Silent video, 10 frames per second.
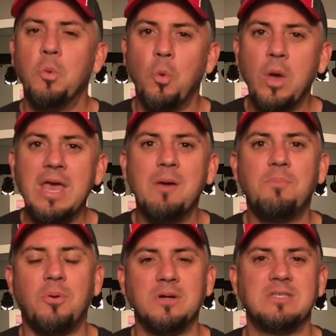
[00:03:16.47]
We
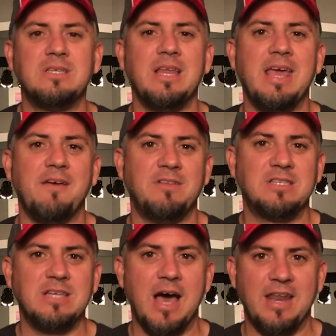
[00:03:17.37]
at Port City have
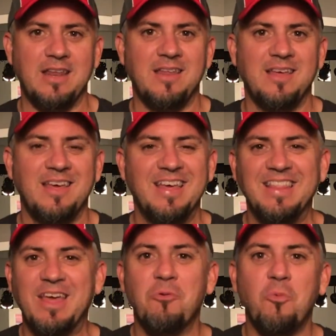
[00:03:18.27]
decided
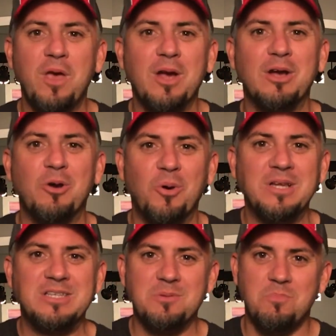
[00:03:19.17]
that we are
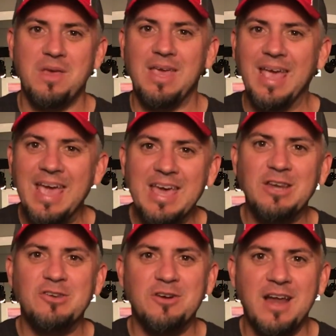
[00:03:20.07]
going to be
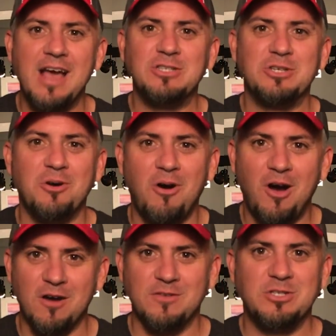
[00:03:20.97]
international
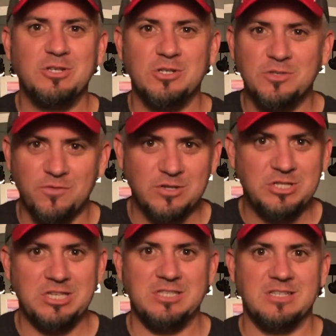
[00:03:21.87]
harvesters for
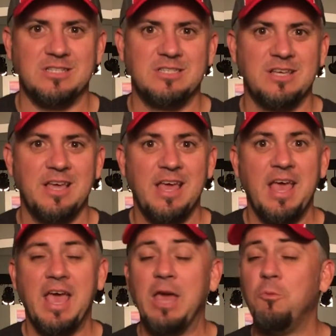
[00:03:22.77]
Jesus.
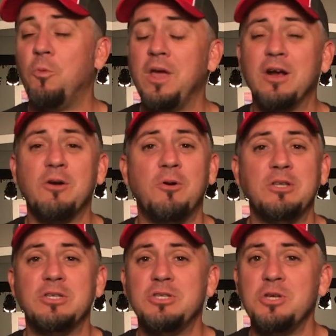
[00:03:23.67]
And we are
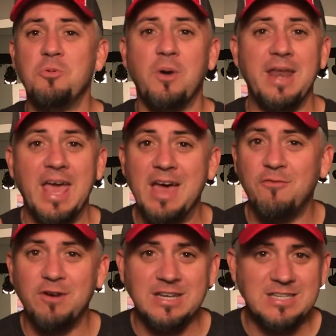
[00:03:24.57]
going to do
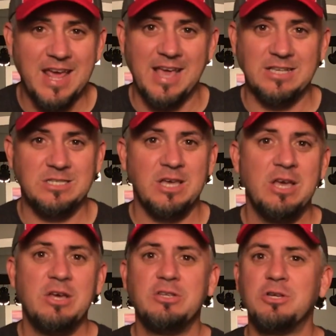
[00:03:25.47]
whatever it takes
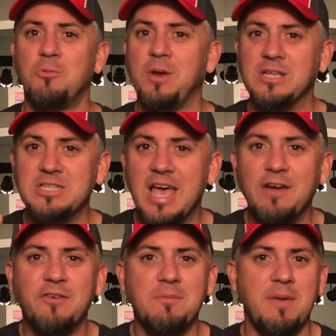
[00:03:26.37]
to reach
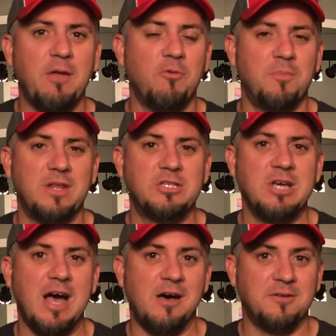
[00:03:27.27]
every man, woman, and
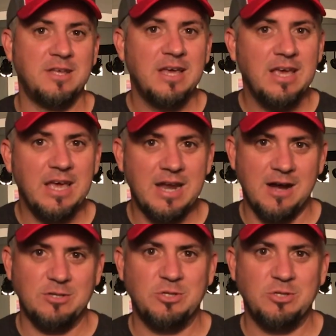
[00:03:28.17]
child in our